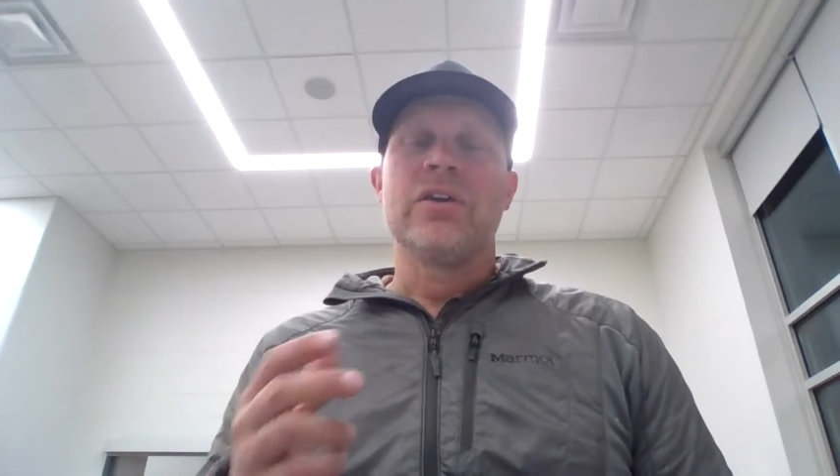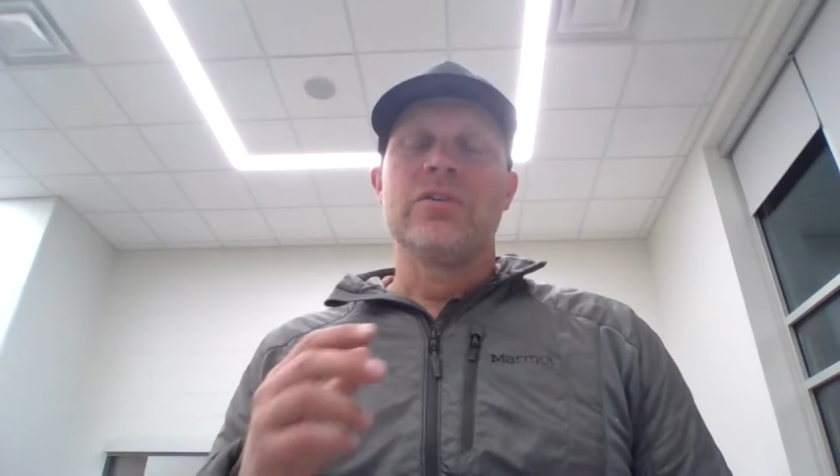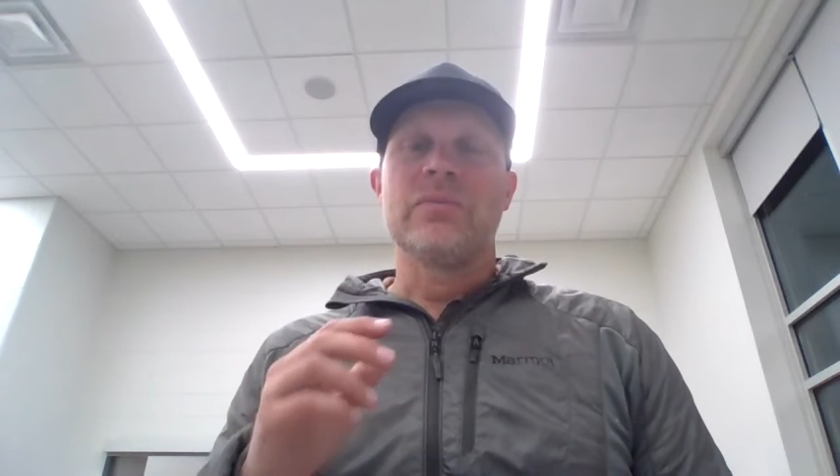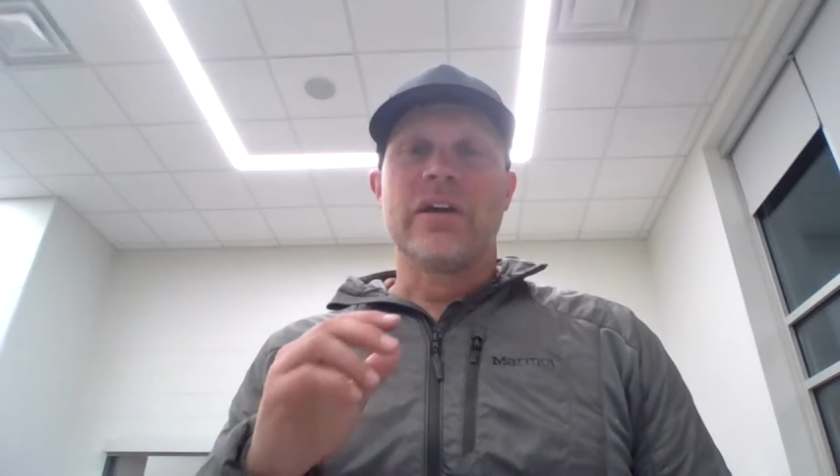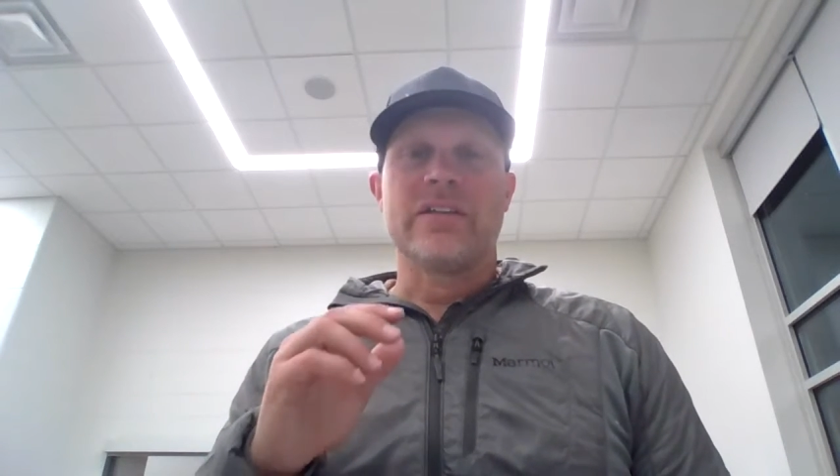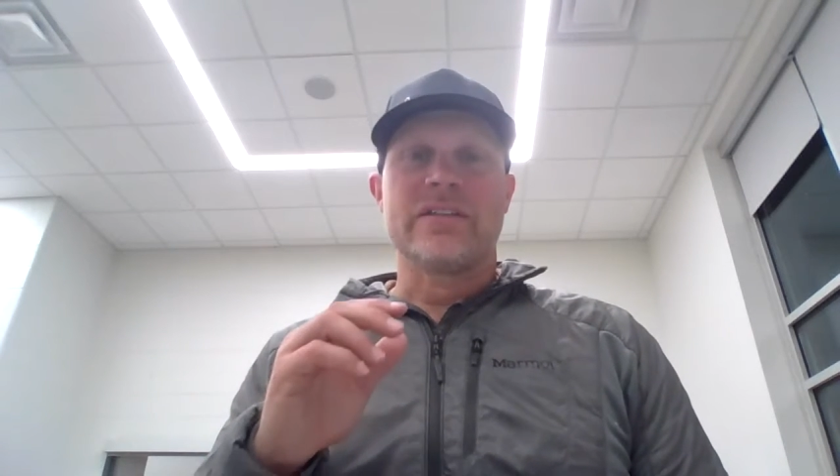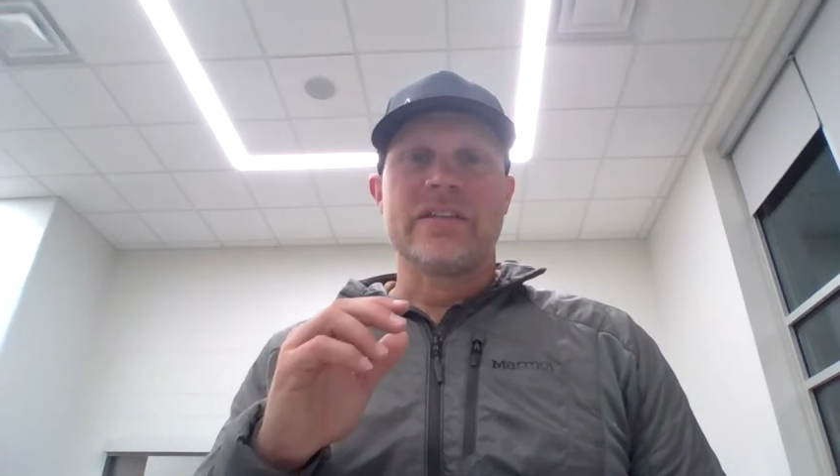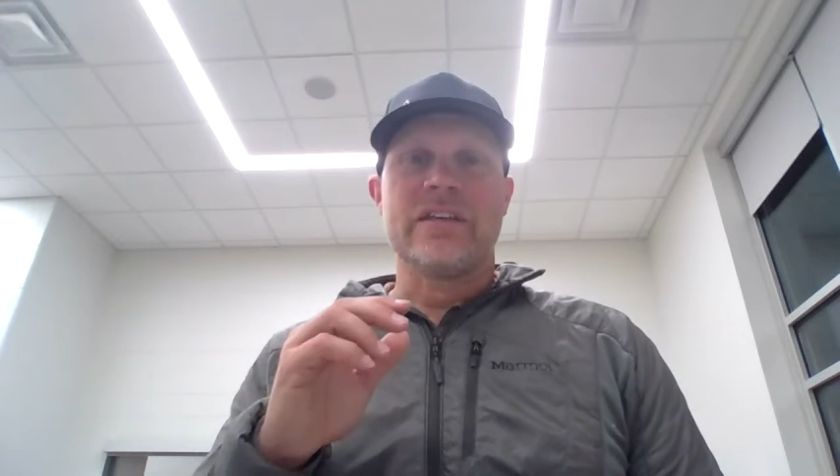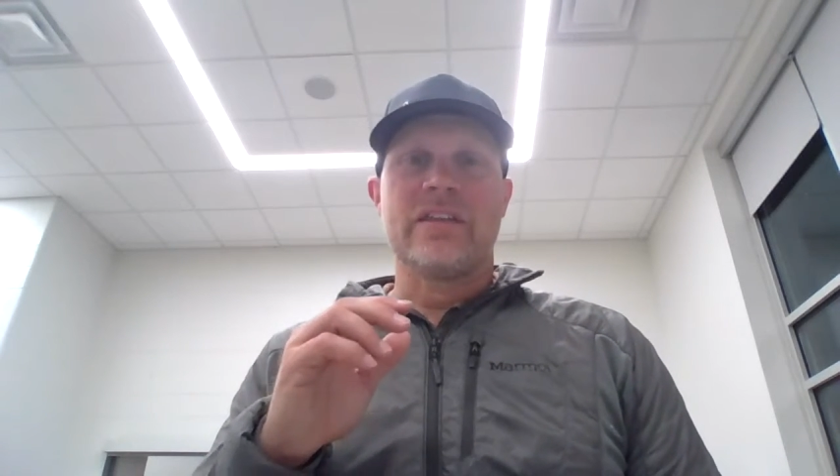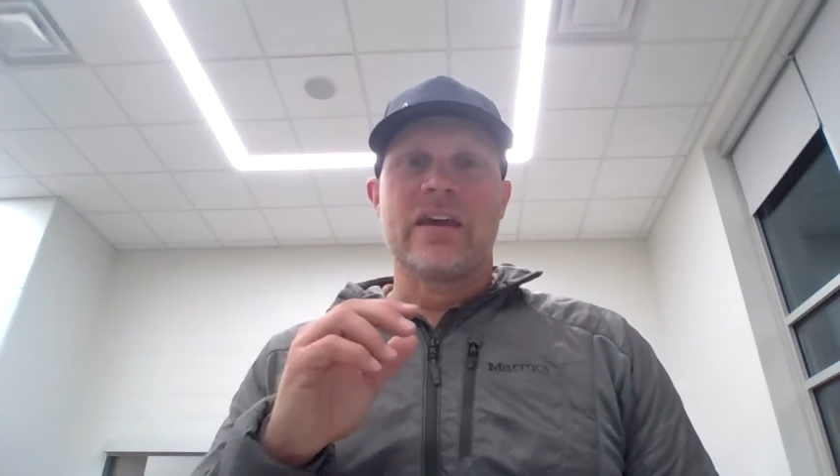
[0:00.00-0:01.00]
you might
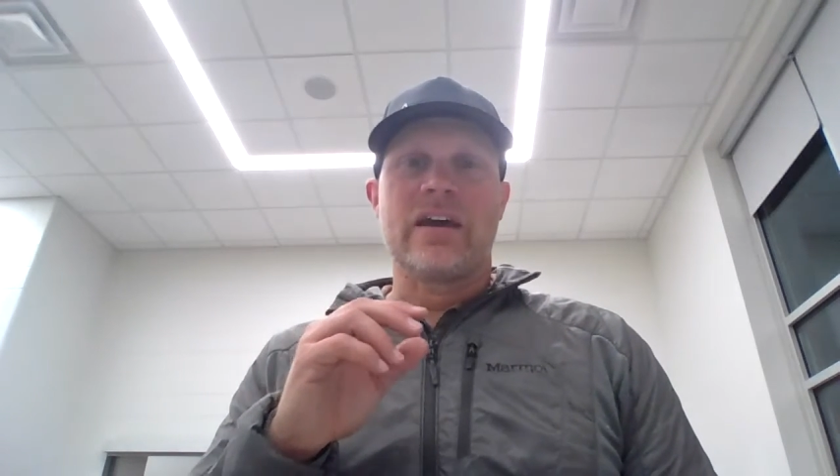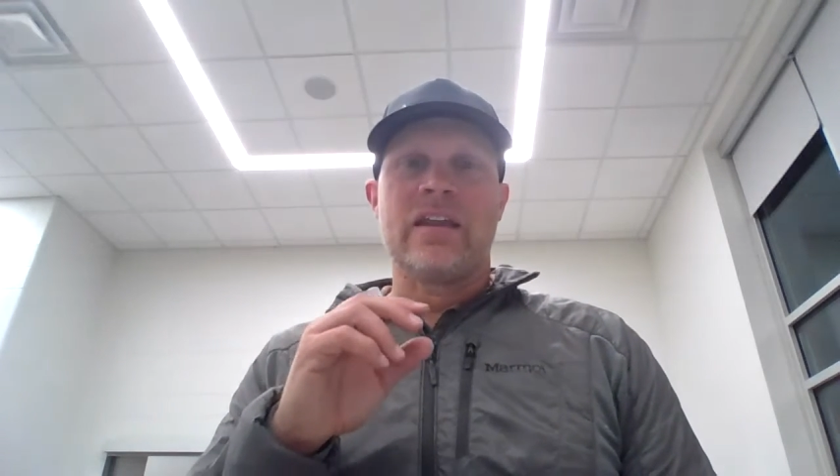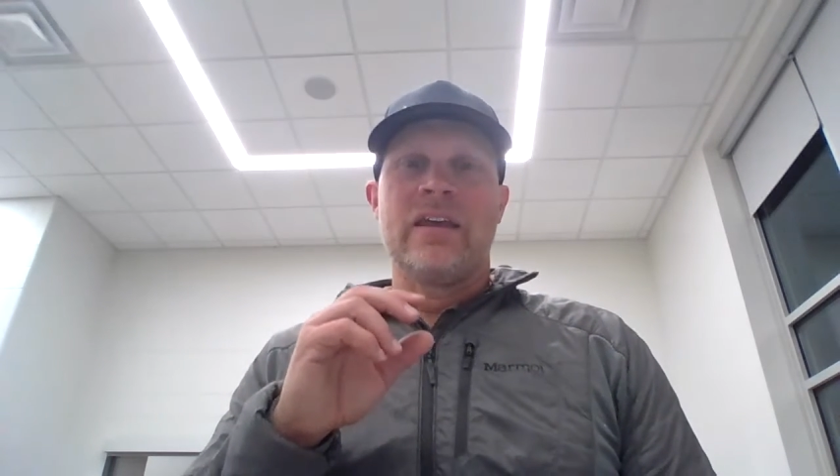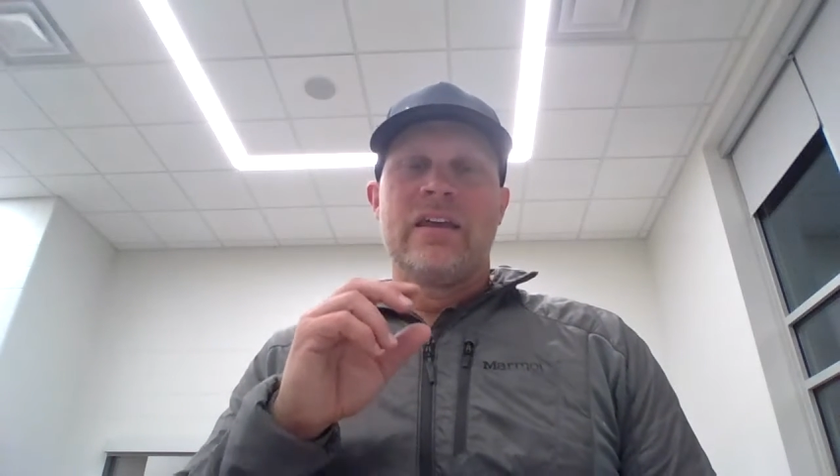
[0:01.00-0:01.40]
see that